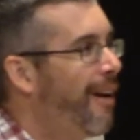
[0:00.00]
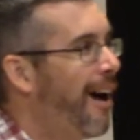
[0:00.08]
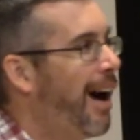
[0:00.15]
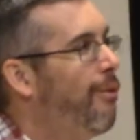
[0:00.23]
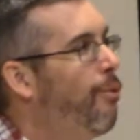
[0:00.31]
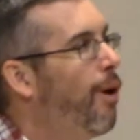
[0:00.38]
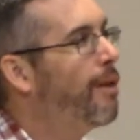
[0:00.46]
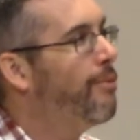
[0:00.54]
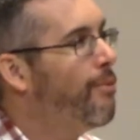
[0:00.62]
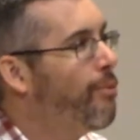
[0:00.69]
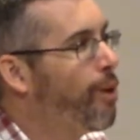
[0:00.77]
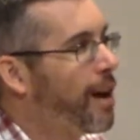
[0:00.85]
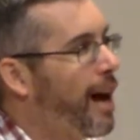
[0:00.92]
I
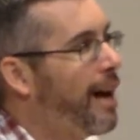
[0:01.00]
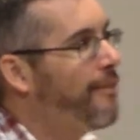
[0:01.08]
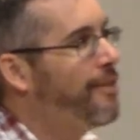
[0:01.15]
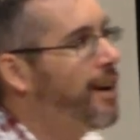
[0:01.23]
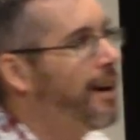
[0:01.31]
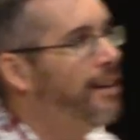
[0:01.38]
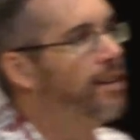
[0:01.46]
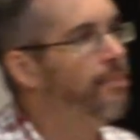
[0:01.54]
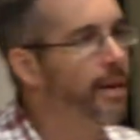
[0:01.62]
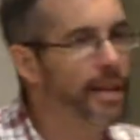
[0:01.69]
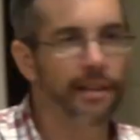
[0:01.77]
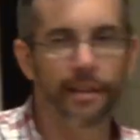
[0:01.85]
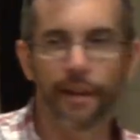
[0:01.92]
want what I've done to
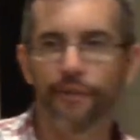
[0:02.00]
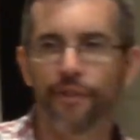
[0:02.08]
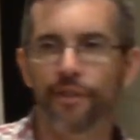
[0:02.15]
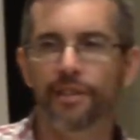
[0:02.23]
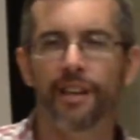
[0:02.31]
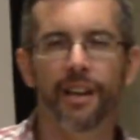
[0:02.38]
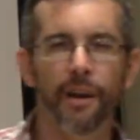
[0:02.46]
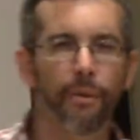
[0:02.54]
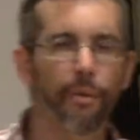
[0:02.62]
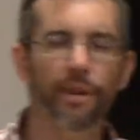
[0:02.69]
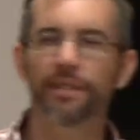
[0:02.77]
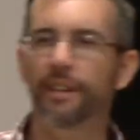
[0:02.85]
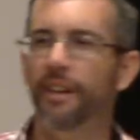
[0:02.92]
make a difference. And it
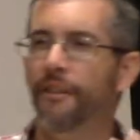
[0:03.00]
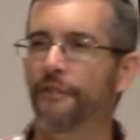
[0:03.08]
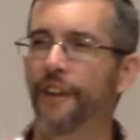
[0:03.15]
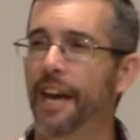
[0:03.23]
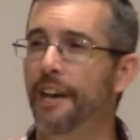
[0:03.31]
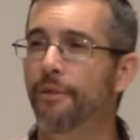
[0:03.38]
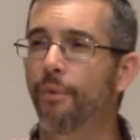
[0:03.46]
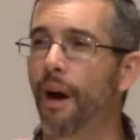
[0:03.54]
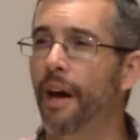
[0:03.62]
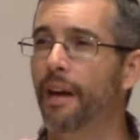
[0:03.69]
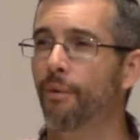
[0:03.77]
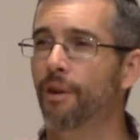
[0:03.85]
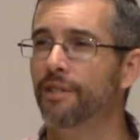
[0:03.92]
wasn't in a vain
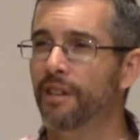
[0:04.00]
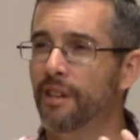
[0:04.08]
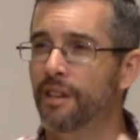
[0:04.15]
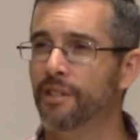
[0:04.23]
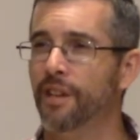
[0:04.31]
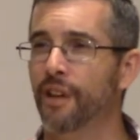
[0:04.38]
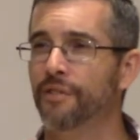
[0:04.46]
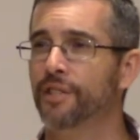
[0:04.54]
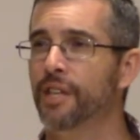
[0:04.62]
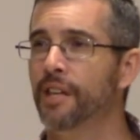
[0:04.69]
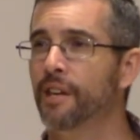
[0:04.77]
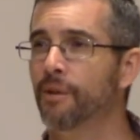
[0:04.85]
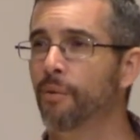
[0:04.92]
way, it wasn't in a self
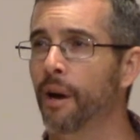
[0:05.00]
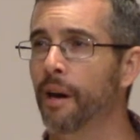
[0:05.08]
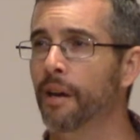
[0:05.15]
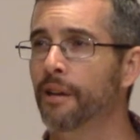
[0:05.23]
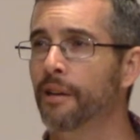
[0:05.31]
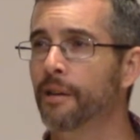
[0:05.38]
seeking way,